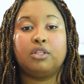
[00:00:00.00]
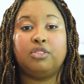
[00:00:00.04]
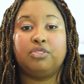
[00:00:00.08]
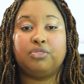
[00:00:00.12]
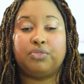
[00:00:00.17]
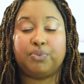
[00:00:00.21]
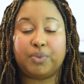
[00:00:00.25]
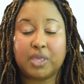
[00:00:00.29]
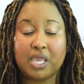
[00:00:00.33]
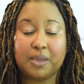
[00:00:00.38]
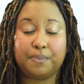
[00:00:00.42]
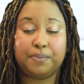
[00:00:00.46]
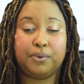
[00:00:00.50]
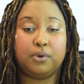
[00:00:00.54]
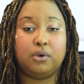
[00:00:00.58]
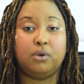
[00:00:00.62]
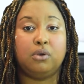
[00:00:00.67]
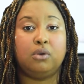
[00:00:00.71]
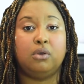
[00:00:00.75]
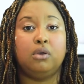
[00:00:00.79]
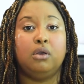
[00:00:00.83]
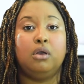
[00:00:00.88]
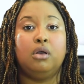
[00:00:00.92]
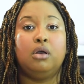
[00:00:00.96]

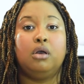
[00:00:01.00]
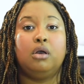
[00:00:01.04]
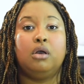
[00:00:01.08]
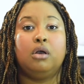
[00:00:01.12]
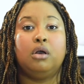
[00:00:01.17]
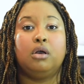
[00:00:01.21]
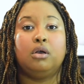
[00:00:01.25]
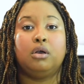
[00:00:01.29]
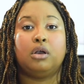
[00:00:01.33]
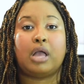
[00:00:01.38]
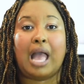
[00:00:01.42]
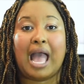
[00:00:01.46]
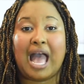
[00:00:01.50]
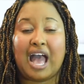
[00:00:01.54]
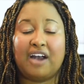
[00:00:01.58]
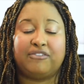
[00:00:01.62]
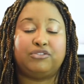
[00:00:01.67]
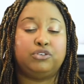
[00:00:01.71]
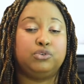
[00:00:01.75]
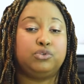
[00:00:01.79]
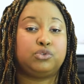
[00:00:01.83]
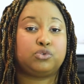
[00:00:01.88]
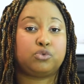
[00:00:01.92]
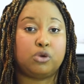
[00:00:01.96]
People have
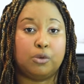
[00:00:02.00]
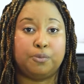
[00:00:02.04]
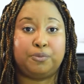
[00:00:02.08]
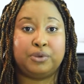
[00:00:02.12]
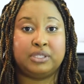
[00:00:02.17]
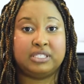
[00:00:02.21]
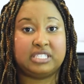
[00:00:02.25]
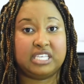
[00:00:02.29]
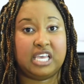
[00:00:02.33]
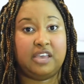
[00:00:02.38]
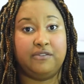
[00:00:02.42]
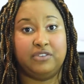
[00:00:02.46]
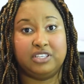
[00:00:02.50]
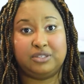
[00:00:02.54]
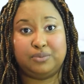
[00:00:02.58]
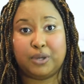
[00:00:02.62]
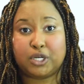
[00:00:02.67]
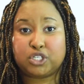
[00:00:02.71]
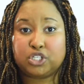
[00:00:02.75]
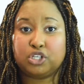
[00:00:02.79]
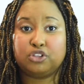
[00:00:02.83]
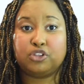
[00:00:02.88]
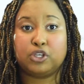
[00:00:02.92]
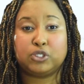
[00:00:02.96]
to scrimp and save,
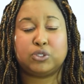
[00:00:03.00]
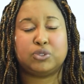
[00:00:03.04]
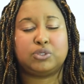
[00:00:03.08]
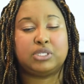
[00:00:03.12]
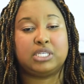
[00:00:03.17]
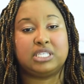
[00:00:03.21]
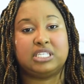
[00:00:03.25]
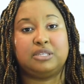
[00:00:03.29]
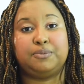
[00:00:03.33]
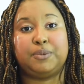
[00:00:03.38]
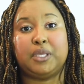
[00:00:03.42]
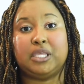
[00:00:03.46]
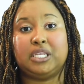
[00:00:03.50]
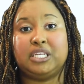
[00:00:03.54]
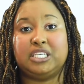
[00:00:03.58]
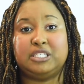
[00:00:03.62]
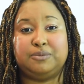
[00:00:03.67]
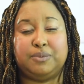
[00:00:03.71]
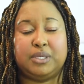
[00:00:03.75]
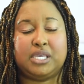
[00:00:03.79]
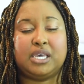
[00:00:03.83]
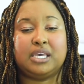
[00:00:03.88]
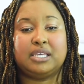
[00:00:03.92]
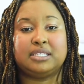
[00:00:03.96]
especially those with disabilities,
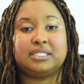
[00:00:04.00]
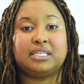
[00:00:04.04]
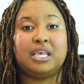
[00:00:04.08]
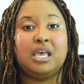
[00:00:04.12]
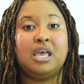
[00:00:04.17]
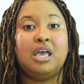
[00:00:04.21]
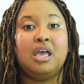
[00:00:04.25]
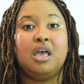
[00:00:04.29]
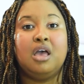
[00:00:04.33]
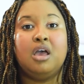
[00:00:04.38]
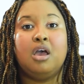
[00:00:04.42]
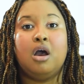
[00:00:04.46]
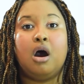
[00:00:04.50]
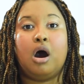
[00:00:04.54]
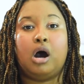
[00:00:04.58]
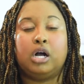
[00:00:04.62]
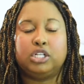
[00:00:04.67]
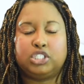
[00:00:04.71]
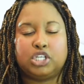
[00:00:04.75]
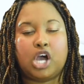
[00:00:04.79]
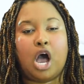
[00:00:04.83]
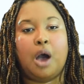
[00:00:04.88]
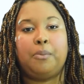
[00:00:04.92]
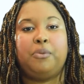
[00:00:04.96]
because on
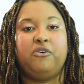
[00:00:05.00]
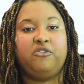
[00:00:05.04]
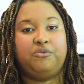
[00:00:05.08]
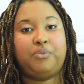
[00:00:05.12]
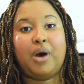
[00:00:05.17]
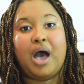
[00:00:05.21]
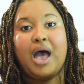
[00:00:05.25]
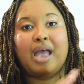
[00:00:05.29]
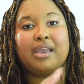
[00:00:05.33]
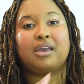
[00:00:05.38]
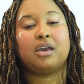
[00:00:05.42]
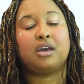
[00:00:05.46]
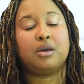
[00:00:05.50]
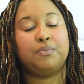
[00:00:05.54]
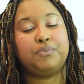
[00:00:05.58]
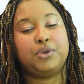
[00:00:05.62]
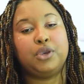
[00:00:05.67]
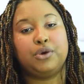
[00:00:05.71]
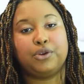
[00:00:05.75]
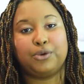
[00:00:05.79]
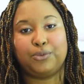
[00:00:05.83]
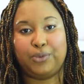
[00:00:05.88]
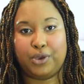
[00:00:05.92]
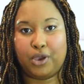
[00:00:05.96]
top of buying a
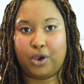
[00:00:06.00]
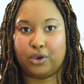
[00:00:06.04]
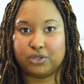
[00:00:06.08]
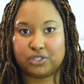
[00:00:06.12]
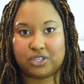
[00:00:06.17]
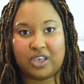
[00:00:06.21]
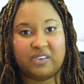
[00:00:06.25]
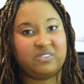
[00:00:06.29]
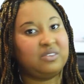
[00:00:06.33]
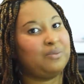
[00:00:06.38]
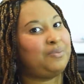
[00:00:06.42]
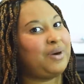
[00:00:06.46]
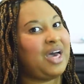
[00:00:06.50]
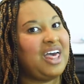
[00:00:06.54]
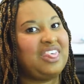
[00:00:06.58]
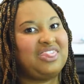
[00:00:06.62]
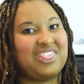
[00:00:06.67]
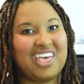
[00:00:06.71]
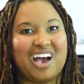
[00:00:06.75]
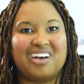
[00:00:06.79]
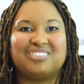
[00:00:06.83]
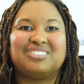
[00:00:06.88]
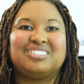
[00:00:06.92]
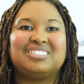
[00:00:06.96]
computer, we also have to buy
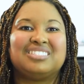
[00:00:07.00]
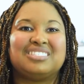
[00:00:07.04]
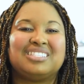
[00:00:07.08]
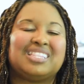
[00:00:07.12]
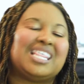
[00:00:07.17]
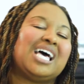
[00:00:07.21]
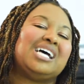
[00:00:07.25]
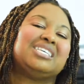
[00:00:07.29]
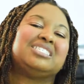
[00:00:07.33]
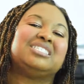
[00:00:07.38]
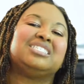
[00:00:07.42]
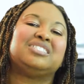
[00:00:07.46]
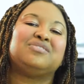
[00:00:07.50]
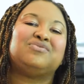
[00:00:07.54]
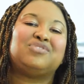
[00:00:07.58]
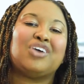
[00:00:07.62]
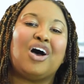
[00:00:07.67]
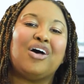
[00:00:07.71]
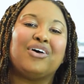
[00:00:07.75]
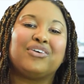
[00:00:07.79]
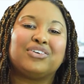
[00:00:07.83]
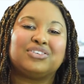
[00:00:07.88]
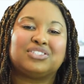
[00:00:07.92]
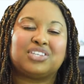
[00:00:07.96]
thousands and thousands of
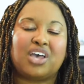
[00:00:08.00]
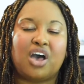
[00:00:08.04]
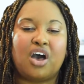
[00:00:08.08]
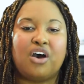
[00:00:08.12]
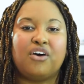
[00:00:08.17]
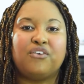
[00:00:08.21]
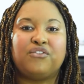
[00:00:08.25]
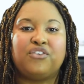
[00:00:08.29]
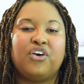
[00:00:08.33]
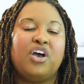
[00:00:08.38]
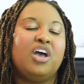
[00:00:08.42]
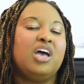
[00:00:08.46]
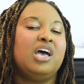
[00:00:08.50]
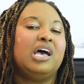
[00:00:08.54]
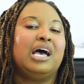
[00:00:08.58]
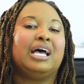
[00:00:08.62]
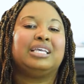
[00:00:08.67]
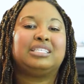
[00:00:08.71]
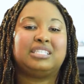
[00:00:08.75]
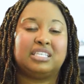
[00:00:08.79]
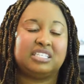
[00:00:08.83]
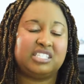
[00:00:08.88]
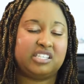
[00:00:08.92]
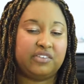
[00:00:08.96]
dollars of
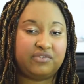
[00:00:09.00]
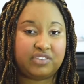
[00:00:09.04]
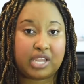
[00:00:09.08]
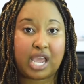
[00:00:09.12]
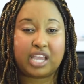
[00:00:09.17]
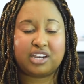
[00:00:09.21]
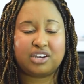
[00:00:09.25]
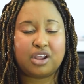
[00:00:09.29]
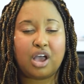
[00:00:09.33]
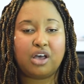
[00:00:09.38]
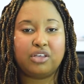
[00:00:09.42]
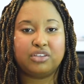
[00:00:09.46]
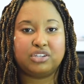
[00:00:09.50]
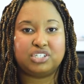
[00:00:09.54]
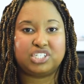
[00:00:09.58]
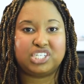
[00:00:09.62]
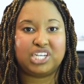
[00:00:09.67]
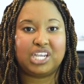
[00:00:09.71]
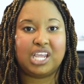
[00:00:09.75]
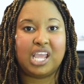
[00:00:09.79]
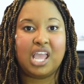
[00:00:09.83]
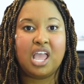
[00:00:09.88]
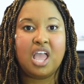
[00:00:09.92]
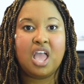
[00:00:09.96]
assistive
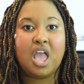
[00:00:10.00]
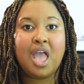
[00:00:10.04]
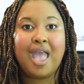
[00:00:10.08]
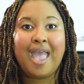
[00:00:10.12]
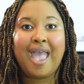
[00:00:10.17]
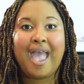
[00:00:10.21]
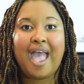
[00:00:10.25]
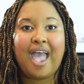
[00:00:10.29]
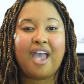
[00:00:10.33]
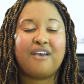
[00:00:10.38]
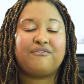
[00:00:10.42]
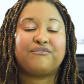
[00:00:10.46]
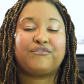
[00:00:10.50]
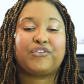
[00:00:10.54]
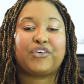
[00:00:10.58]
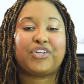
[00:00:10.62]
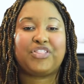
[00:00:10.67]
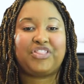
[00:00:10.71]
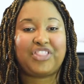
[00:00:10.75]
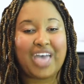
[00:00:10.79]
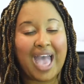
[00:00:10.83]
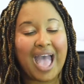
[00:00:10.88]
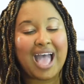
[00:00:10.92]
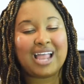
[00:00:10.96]
technology. And for
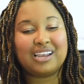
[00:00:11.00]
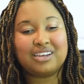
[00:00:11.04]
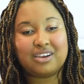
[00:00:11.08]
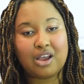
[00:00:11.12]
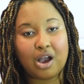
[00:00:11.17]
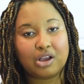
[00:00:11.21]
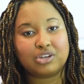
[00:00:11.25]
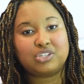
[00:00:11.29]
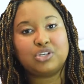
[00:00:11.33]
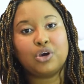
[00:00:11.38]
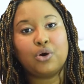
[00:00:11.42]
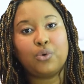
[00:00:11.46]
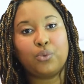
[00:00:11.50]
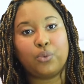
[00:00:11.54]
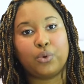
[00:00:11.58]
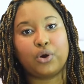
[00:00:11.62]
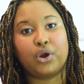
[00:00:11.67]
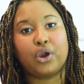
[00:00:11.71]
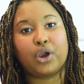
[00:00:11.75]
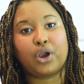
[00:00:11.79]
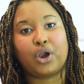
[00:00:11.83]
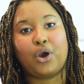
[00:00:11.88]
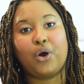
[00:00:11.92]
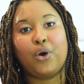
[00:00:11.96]
that not to
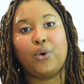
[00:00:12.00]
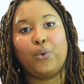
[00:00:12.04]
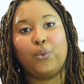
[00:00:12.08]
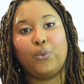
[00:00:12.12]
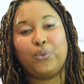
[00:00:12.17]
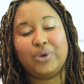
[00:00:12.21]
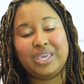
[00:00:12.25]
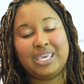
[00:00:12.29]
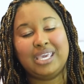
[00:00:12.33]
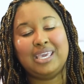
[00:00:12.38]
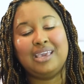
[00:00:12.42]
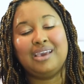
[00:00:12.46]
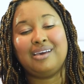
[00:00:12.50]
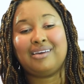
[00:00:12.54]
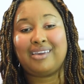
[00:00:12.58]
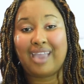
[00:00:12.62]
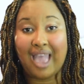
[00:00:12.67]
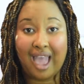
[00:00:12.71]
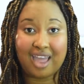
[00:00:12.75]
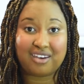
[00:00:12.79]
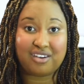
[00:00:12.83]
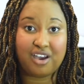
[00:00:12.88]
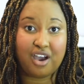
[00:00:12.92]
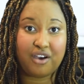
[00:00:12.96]
work, we
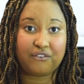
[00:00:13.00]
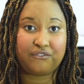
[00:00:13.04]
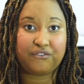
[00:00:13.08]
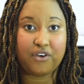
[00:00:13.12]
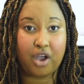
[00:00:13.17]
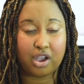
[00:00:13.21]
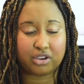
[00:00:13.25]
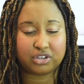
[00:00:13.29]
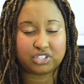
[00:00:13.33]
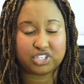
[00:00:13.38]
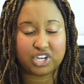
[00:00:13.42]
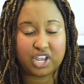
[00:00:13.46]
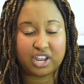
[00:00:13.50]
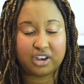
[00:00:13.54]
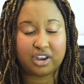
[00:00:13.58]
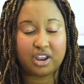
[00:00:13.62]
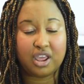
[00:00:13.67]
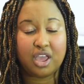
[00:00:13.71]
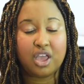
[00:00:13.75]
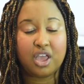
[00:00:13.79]
cannot function.